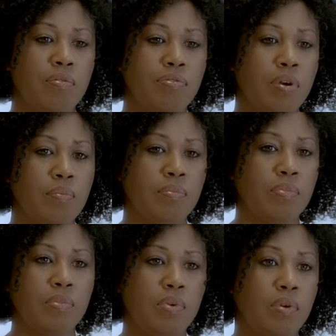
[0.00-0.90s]
from,
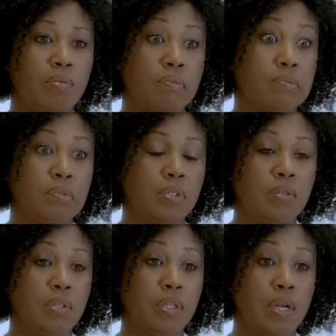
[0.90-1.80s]
you know,
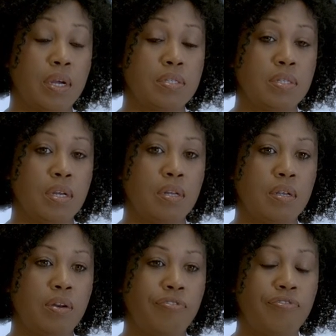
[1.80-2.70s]
literally, like I said,
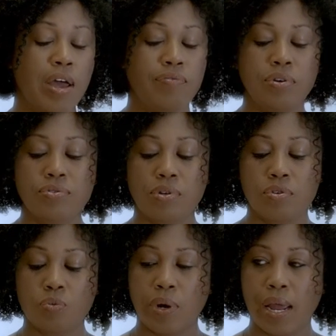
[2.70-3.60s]
you know, five years ago
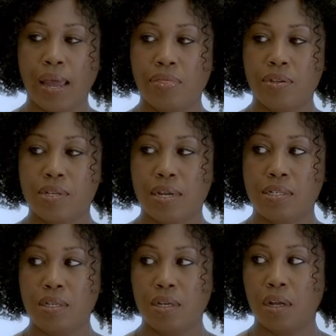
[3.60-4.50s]
is when I had this
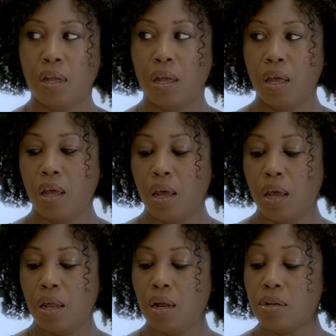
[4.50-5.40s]
idea,
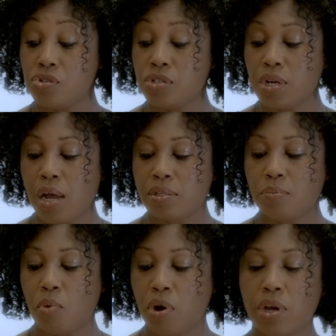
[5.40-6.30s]
and I just got
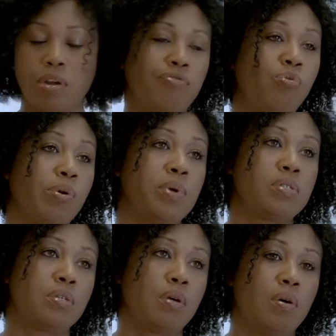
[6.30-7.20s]
to market four
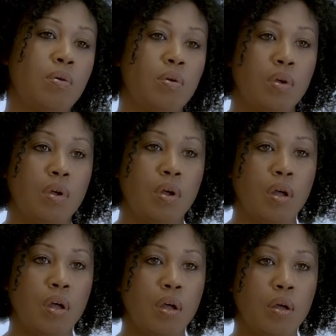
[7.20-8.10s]
months ago.
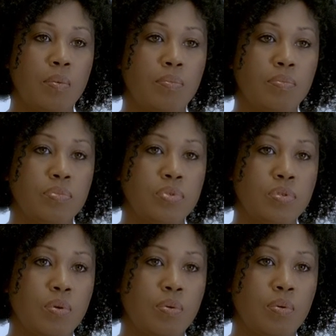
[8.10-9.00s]
Um,
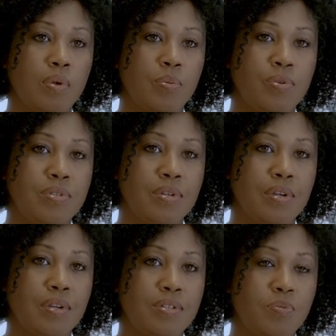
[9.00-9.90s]
so it was, uh, it's